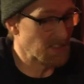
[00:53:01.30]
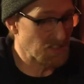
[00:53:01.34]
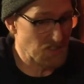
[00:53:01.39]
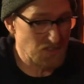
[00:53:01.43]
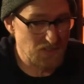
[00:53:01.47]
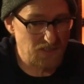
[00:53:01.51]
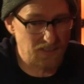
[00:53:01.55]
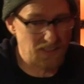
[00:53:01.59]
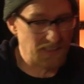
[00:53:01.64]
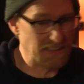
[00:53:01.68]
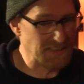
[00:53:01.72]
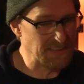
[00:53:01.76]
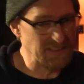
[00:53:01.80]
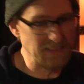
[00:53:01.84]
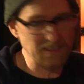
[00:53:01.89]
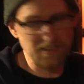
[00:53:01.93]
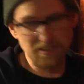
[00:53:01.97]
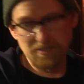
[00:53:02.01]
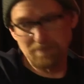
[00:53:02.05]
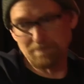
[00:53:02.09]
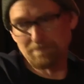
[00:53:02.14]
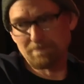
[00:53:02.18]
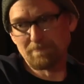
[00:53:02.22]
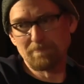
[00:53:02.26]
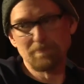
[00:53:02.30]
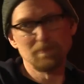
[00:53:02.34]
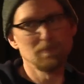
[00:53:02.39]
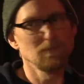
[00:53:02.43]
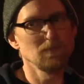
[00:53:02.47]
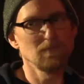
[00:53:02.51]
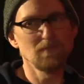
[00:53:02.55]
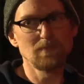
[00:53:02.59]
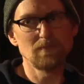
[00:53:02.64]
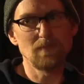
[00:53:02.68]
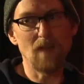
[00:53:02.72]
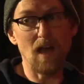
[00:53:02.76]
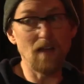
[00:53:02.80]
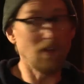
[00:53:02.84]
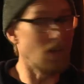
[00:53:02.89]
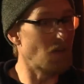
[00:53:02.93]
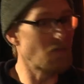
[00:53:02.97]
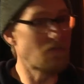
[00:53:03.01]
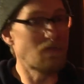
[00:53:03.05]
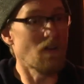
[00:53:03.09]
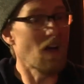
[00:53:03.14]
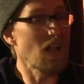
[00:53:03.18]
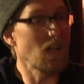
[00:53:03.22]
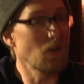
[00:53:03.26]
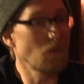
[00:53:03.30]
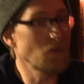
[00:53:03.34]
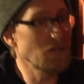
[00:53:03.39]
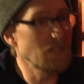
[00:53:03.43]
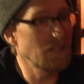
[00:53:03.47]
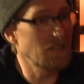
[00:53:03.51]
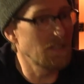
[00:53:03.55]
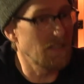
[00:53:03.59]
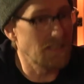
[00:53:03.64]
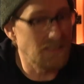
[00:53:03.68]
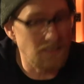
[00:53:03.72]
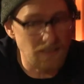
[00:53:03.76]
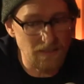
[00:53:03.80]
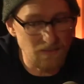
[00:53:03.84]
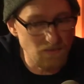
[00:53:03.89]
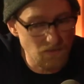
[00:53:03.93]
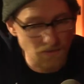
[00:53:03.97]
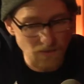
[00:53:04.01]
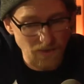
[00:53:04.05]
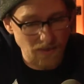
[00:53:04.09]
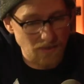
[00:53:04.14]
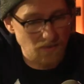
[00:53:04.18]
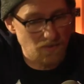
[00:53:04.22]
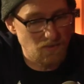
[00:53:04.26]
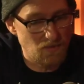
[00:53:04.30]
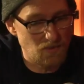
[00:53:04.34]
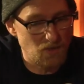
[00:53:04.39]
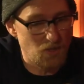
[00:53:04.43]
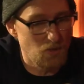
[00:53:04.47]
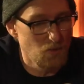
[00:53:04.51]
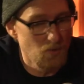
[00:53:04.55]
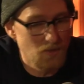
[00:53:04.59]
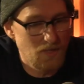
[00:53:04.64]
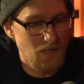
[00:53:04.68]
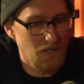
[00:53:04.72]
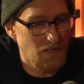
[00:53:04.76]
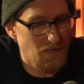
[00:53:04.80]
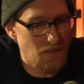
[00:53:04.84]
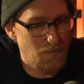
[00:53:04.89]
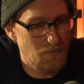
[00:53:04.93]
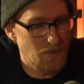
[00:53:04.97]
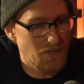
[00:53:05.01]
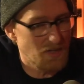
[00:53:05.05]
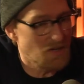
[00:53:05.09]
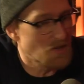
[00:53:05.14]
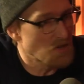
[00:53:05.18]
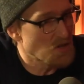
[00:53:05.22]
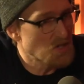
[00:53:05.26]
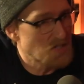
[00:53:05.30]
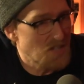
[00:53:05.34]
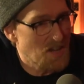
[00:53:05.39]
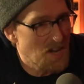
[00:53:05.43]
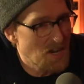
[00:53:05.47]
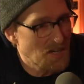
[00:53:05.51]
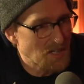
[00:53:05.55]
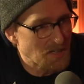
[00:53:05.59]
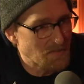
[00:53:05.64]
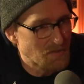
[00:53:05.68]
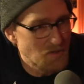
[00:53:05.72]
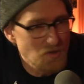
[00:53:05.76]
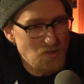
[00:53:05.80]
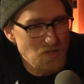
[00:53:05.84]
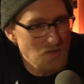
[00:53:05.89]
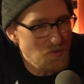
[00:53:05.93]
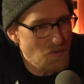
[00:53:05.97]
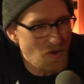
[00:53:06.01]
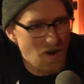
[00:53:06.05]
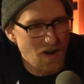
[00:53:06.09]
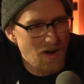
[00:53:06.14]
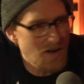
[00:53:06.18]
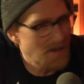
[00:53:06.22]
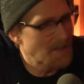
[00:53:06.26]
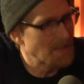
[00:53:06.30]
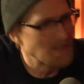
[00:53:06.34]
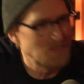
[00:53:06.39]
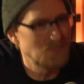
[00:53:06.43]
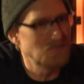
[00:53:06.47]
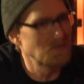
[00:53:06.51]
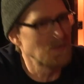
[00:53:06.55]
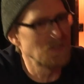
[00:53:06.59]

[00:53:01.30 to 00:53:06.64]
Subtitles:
just like I love following it, like you getting a better understanding of who you are. It's